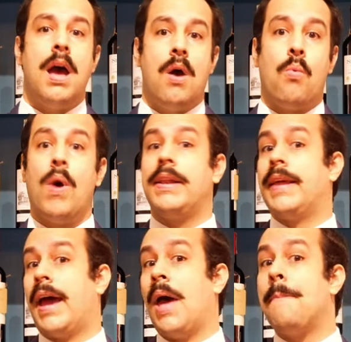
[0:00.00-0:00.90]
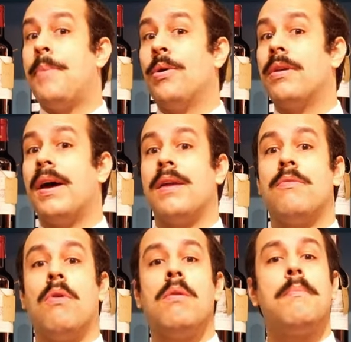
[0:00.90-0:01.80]
while their ample
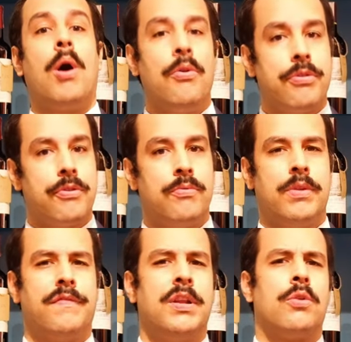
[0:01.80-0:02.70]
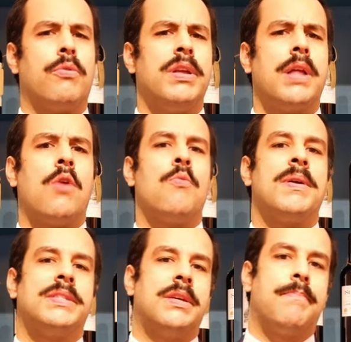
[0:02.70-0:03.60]
and round mouth reveal a great
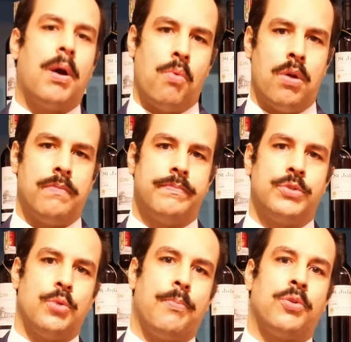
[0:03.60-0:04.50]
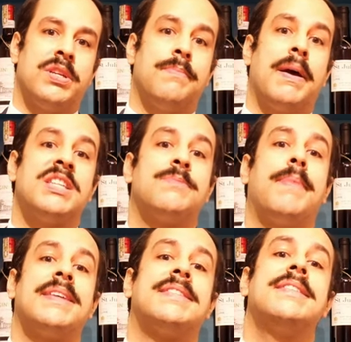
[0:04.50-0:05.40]
aromatic power, supported by spicy